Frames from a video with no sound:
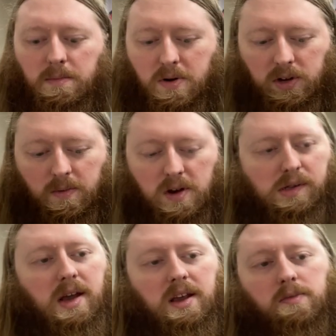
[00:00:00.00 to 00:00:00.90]
Pokemon
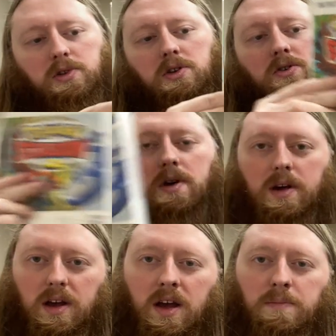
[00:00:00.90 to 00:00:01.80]
Stadium 2,
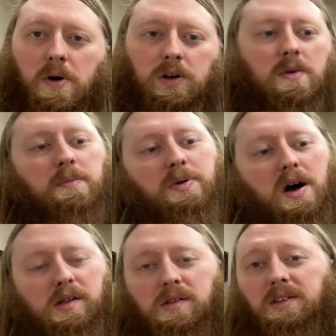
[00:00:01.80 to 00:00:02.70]
and Pokemon
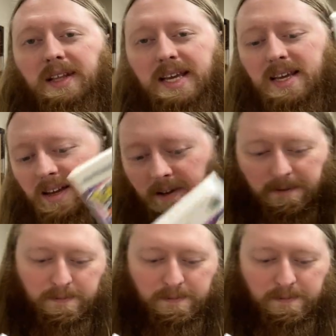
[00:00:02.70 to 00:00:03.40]
Puzzle League.